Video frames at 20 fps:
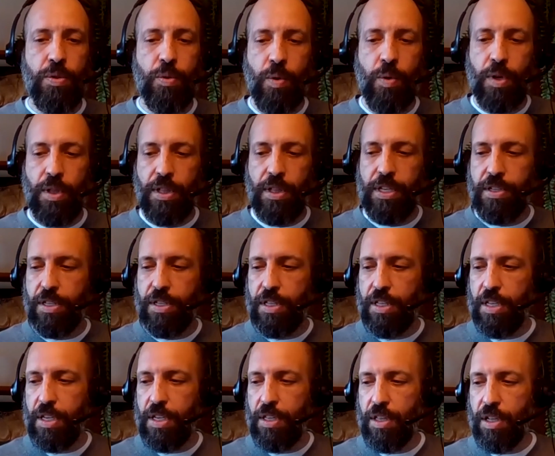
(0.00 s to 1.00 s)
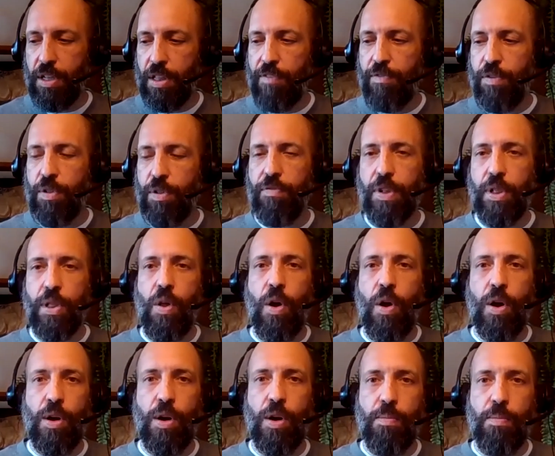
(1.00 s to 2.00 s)
or at least the level of
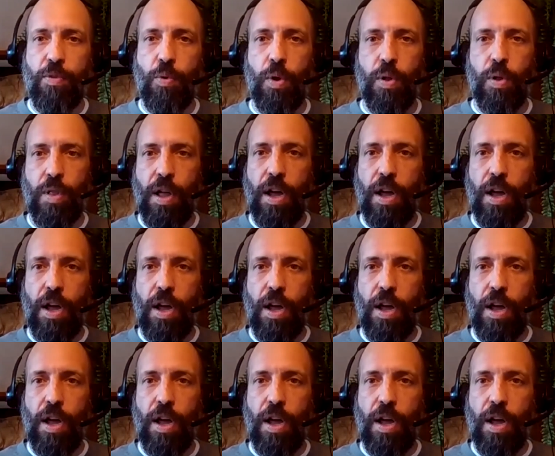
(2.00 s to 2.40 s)
alarm for